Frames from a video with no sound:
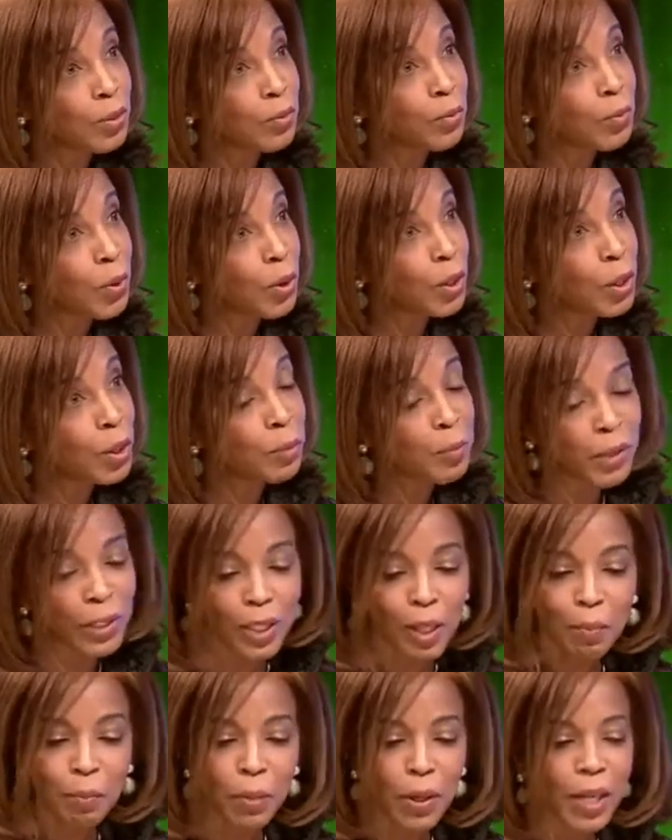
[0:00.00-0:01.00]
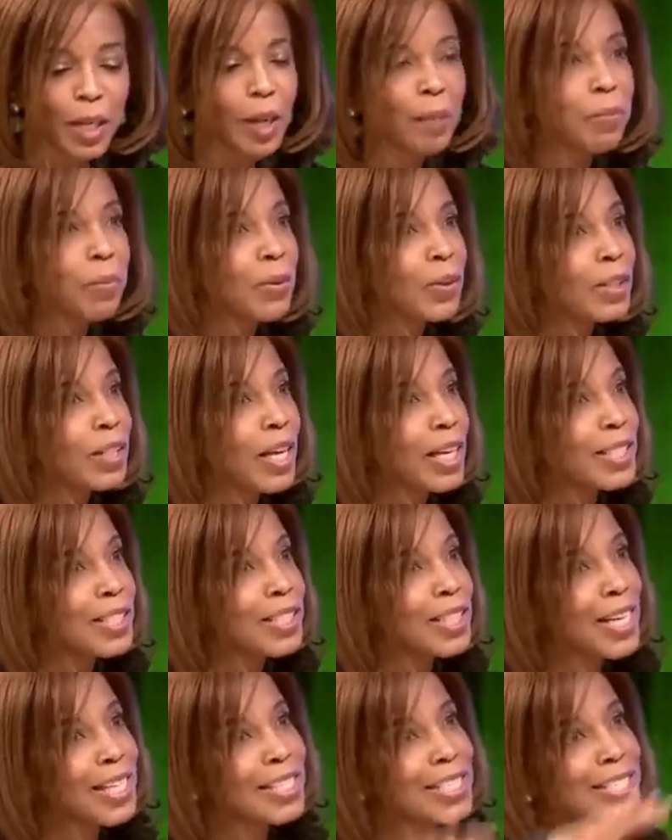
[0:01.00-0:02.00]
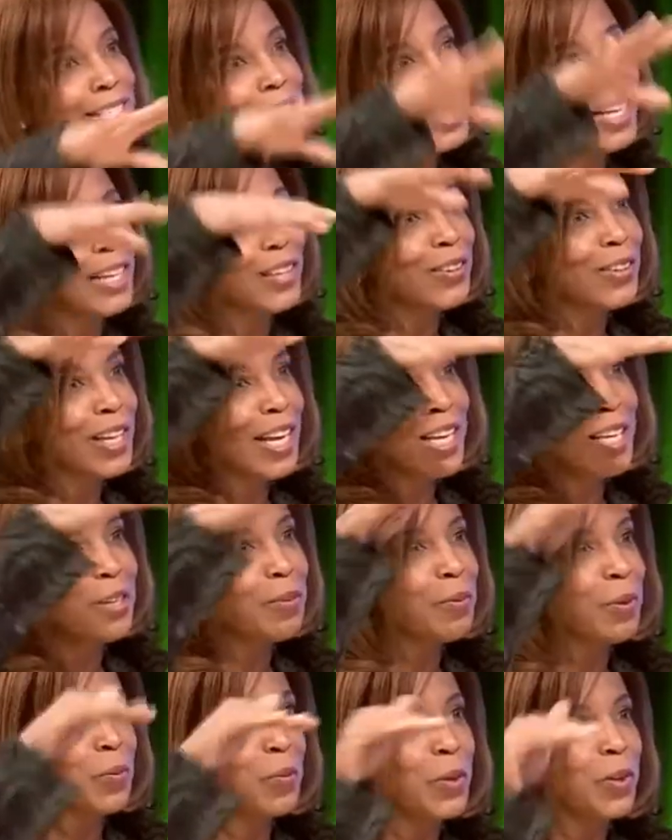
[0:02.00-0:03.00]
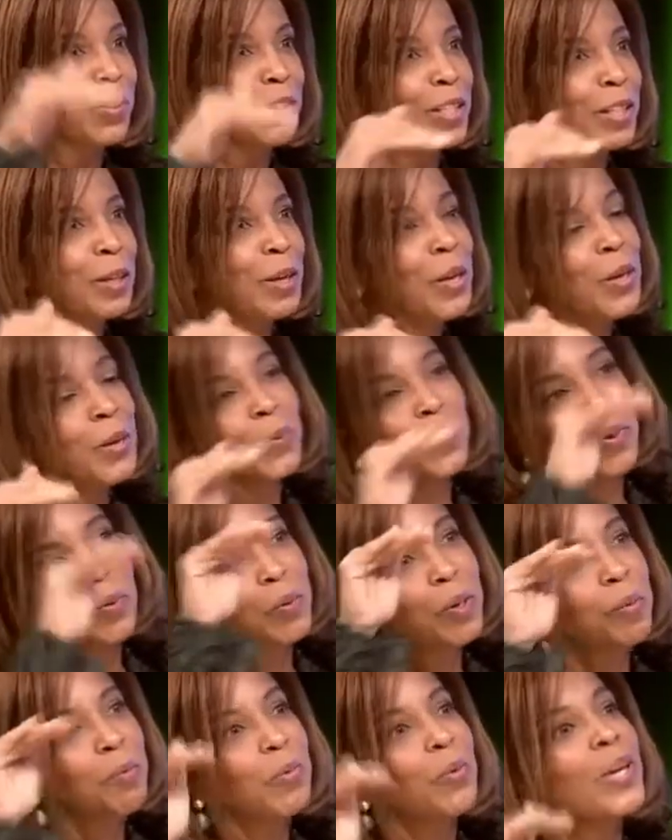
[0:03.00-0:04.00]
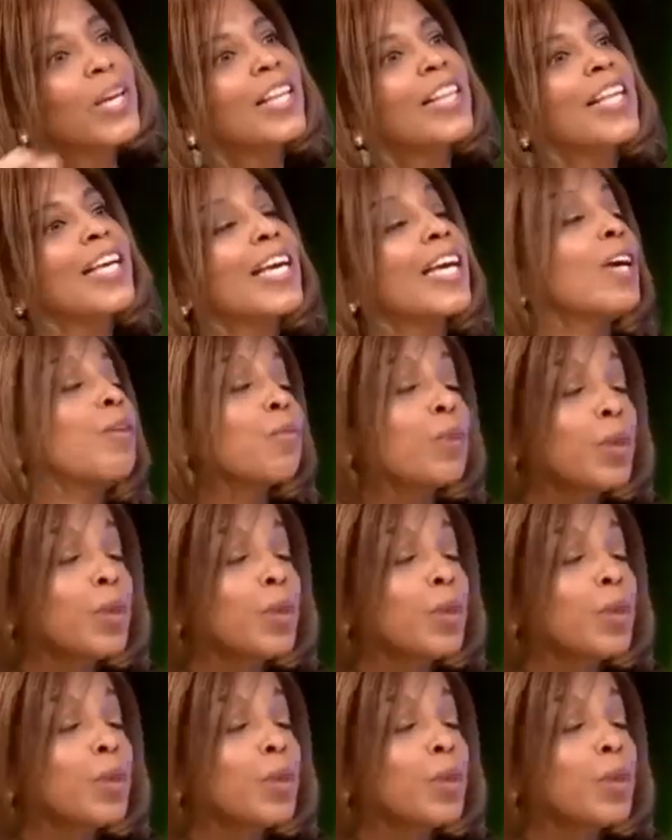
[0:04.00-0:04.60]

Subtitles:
of water, but they pick up all that dust and they create it where we're breathing, and